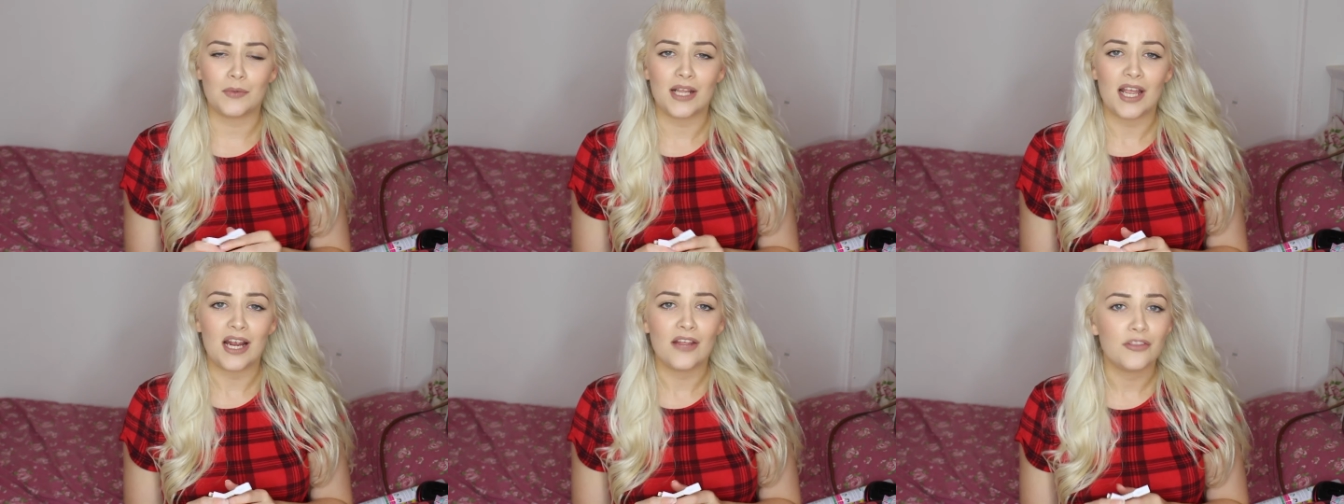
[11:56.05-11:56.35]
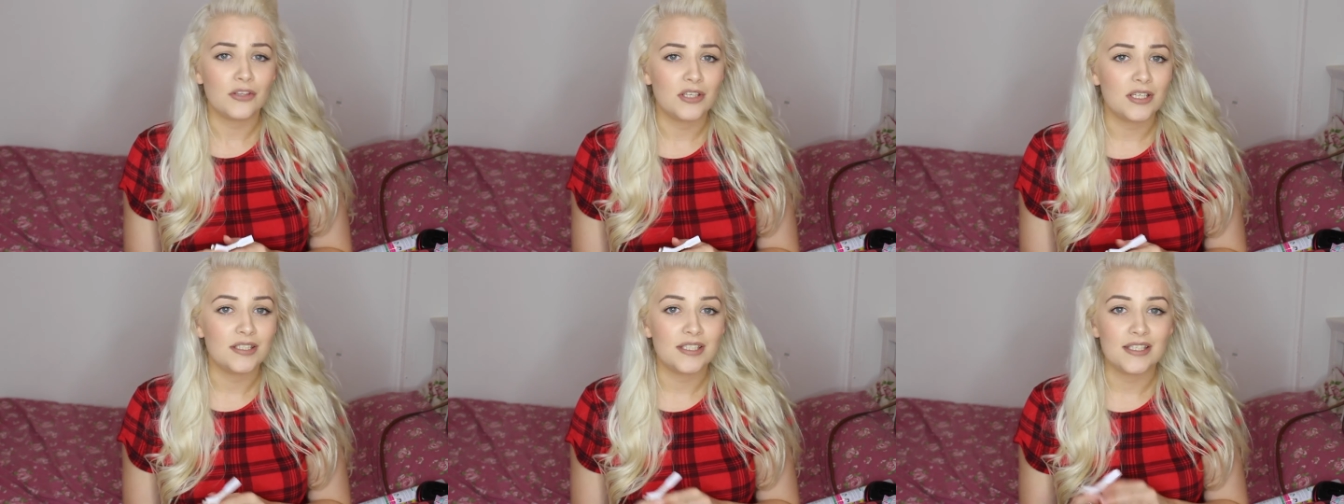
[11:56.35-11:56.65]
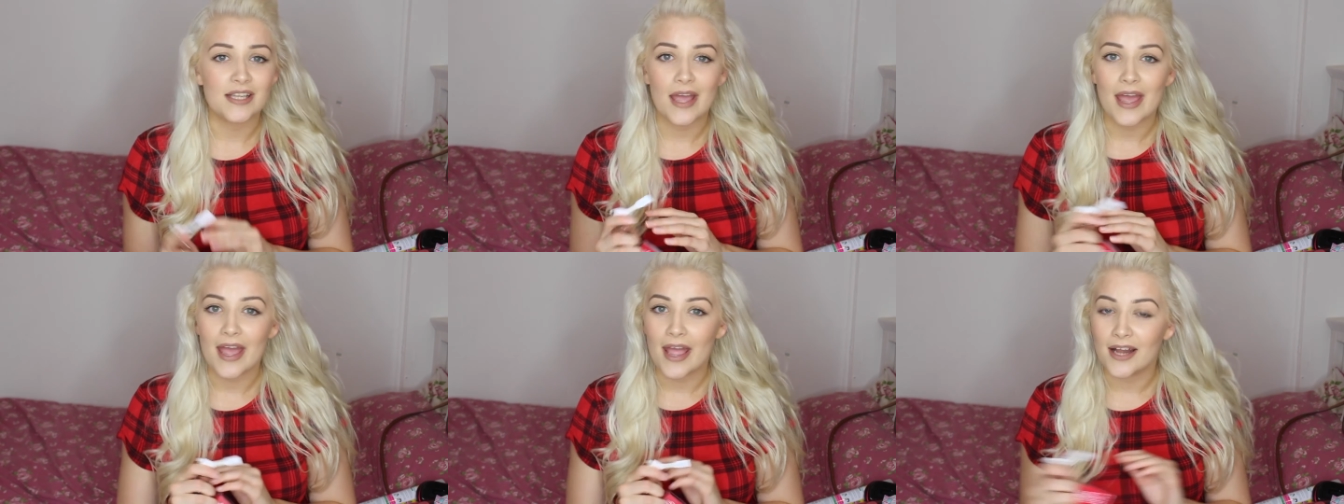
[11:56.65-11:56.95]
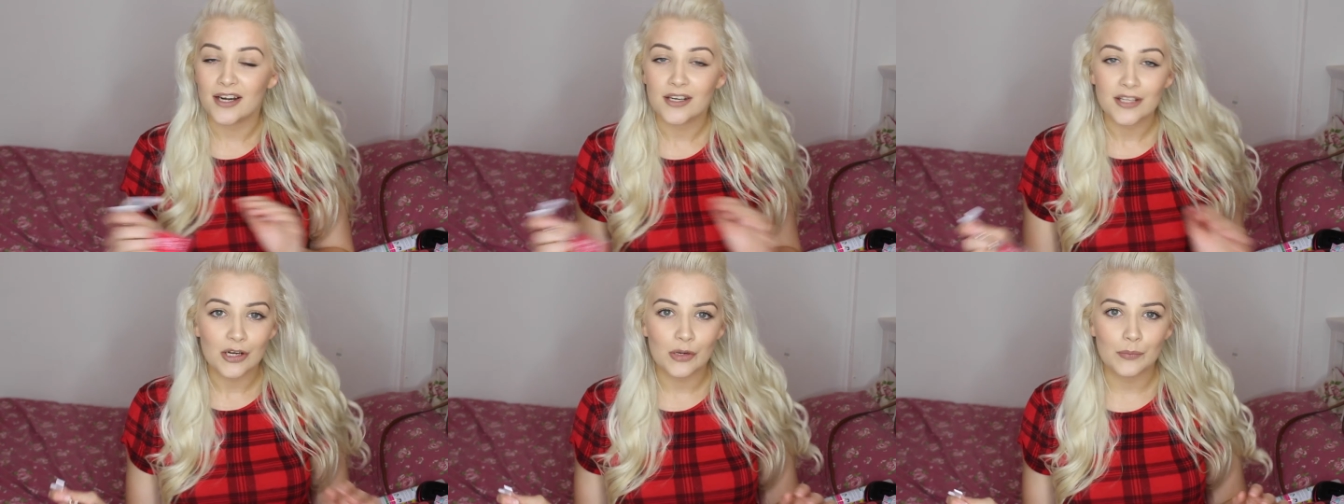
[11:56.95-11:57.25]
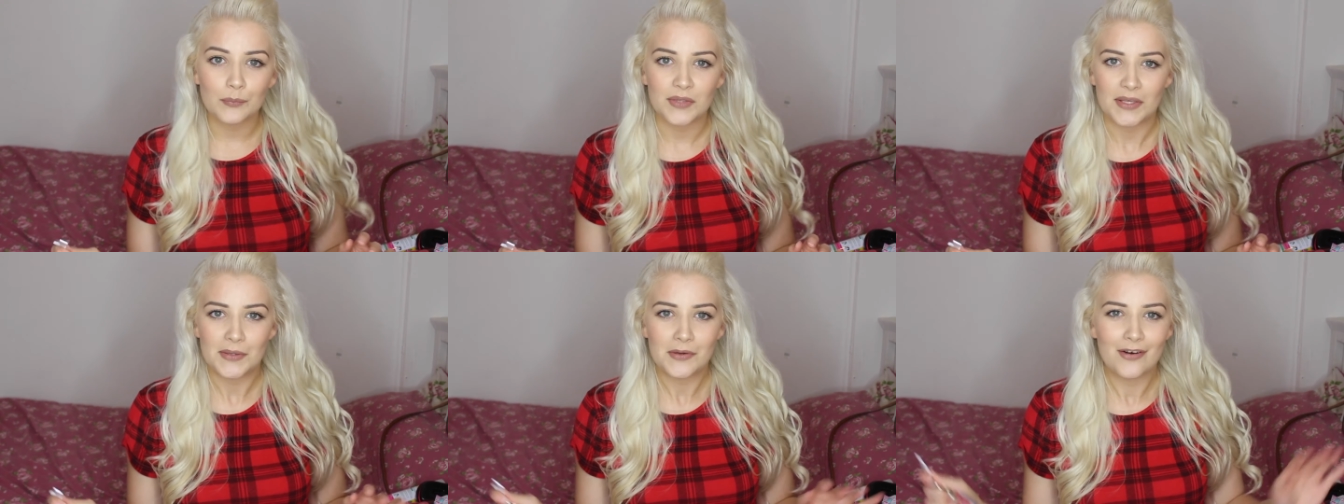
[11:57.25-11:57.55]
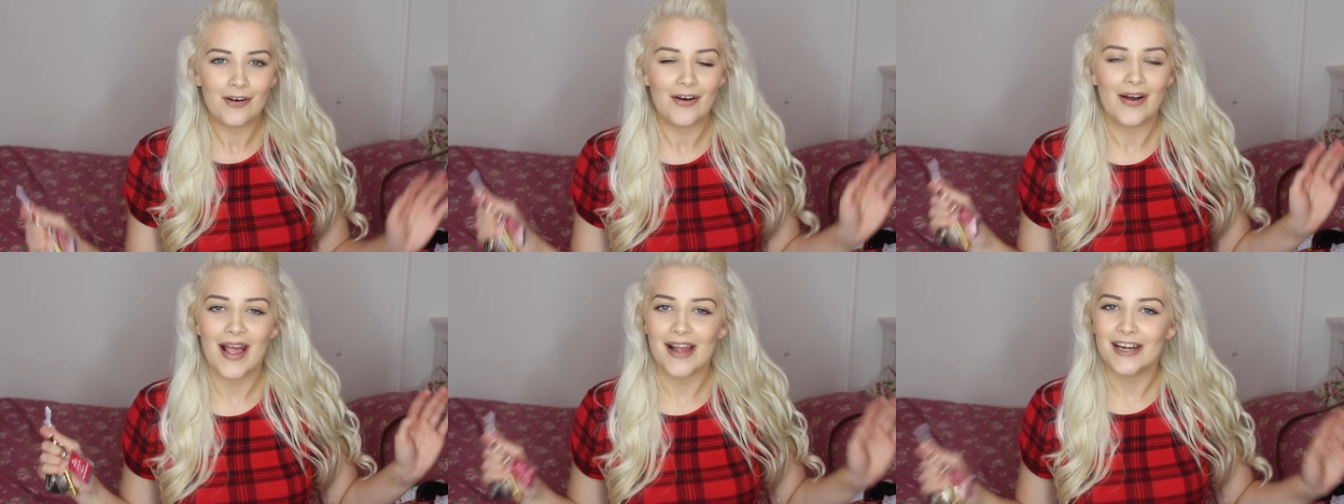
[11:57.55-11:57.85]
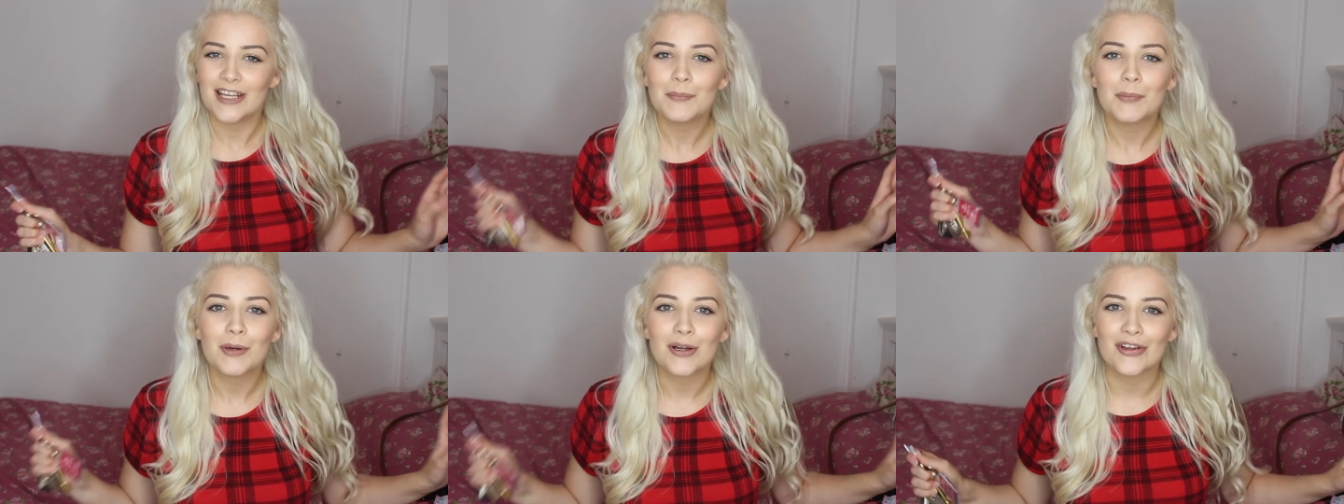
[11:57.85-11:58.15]
whenever you need any computer or
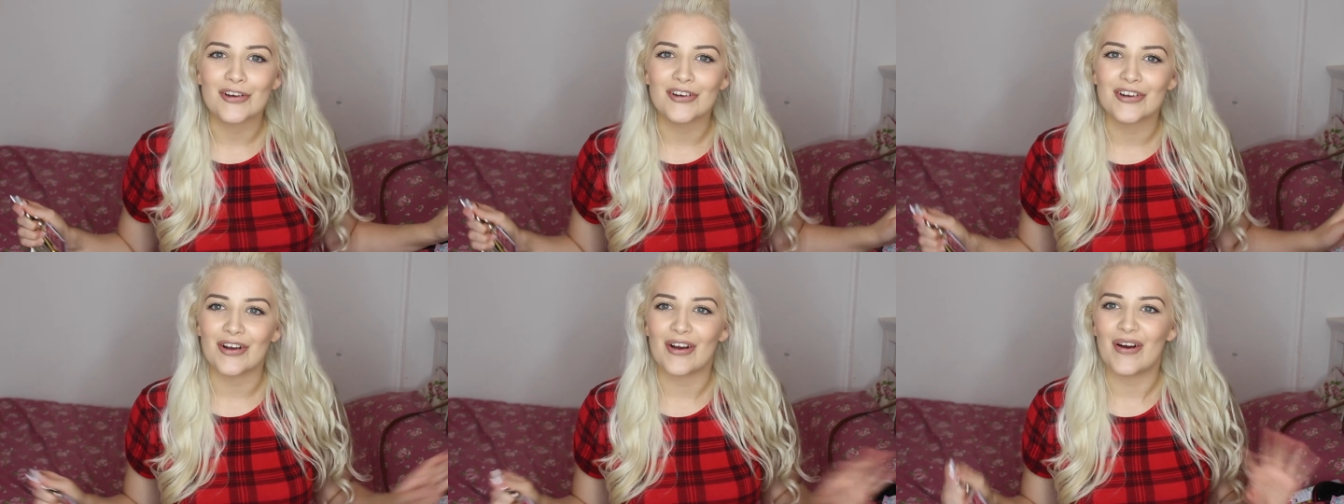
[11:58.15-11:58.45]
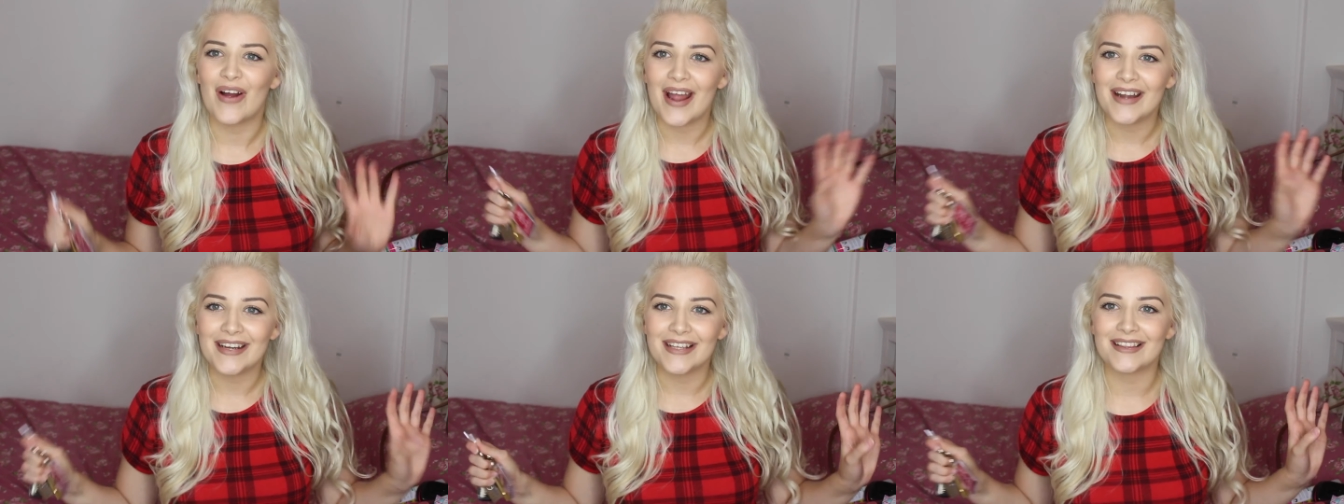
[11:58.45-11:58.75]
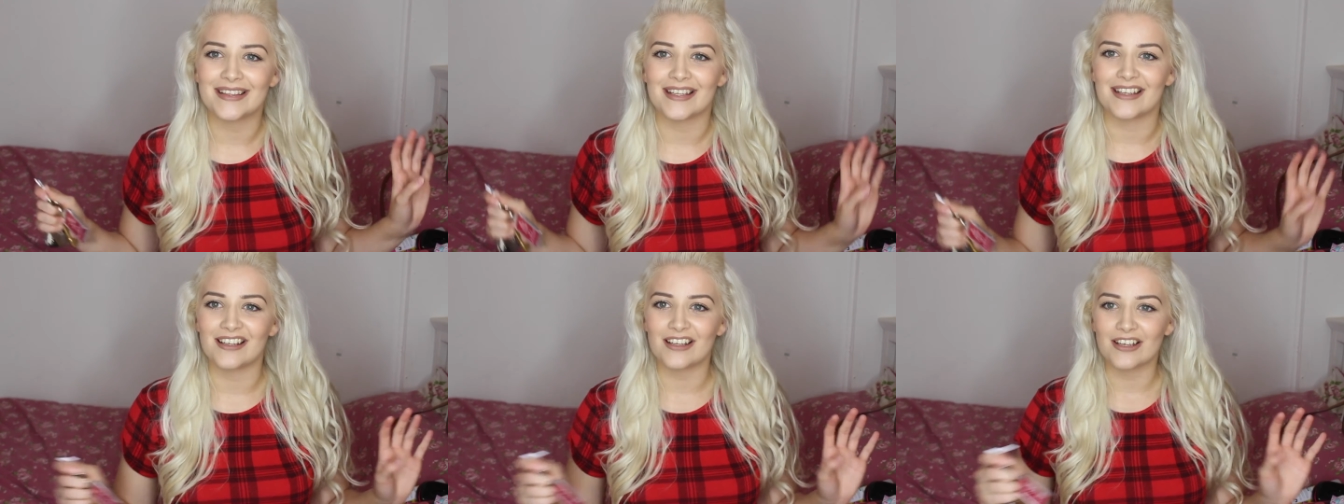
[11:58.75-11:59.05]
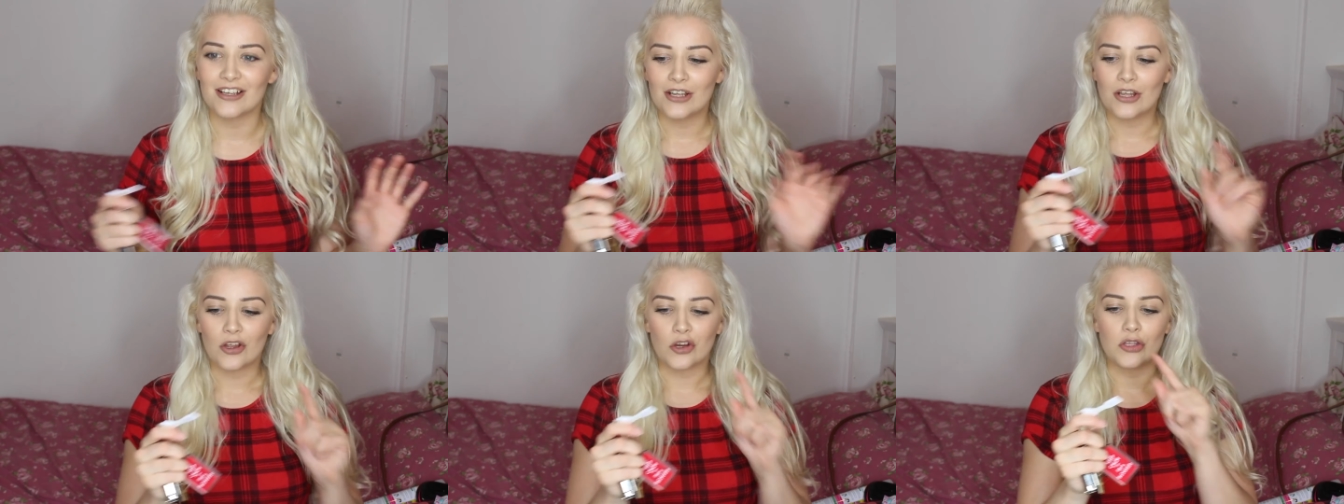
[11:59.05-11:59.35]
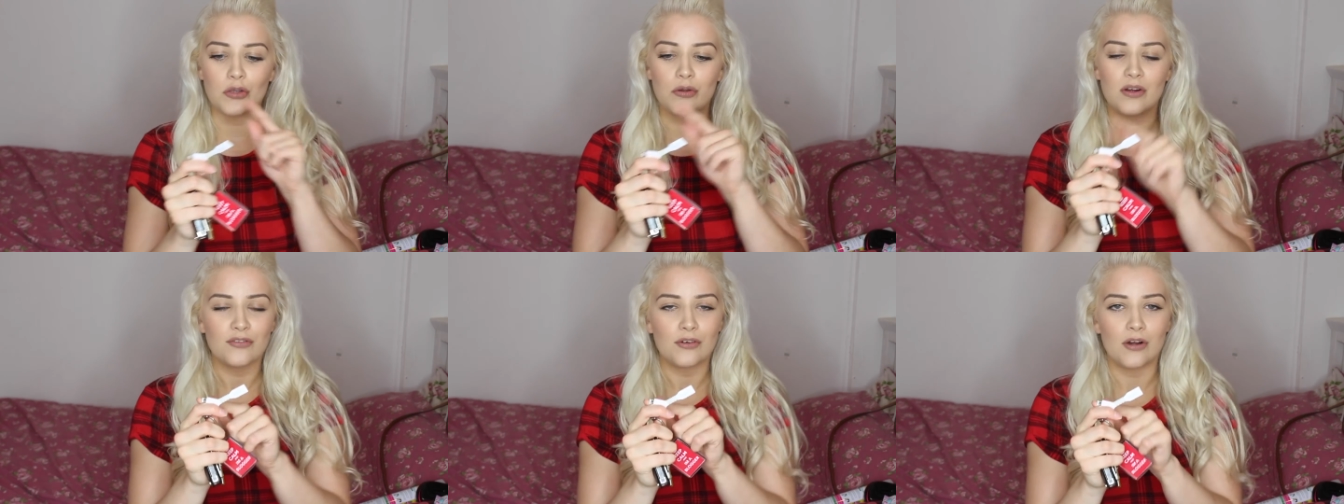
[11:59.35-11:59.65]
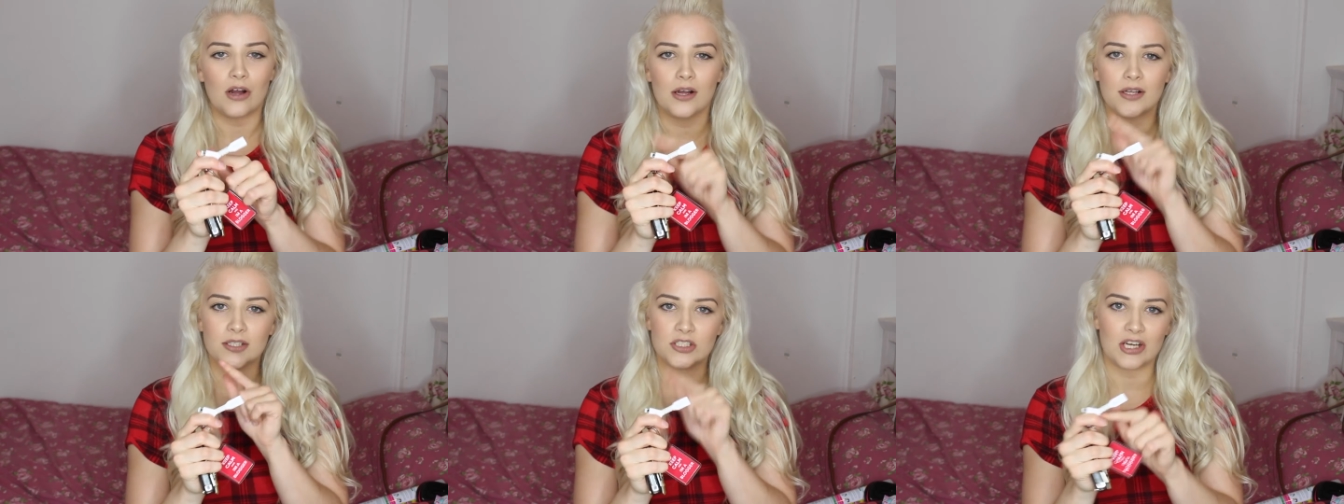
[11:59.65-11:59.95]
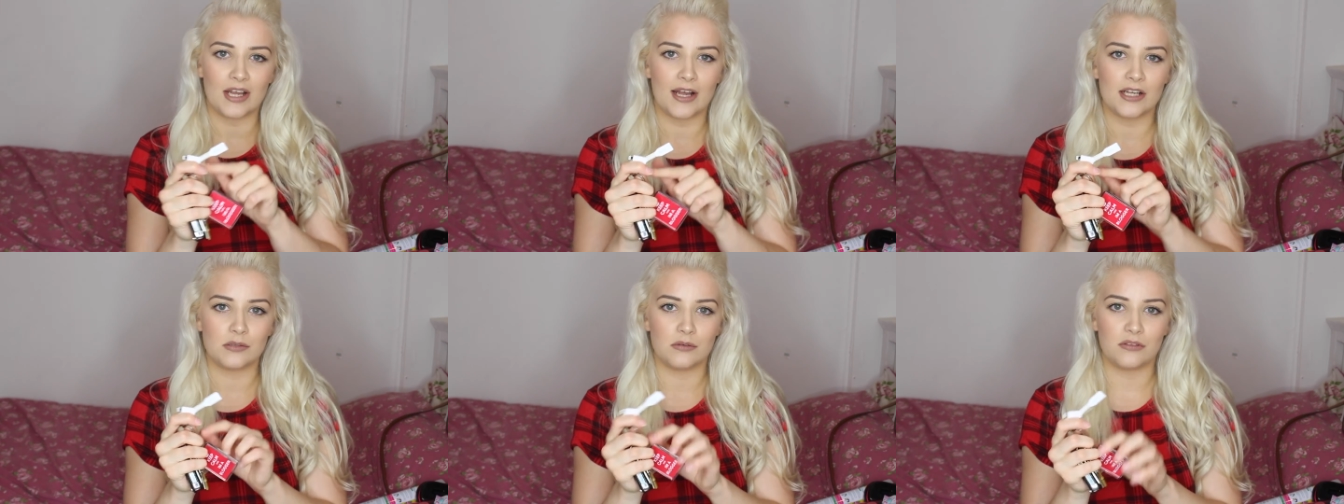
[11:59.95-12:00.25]
any plug or anything, you have got a
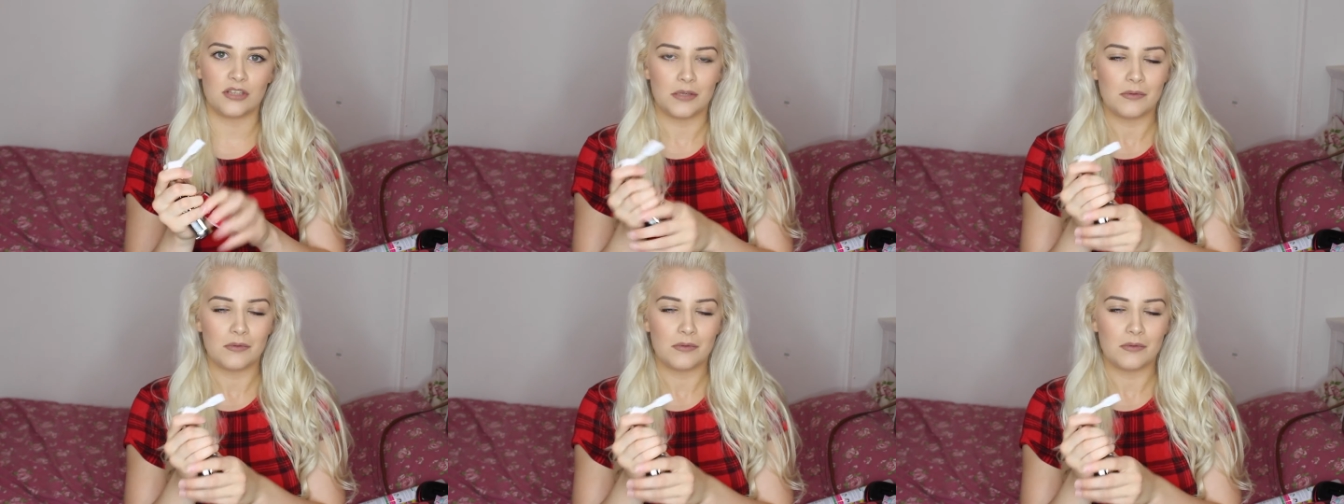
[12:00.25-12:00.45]
charger with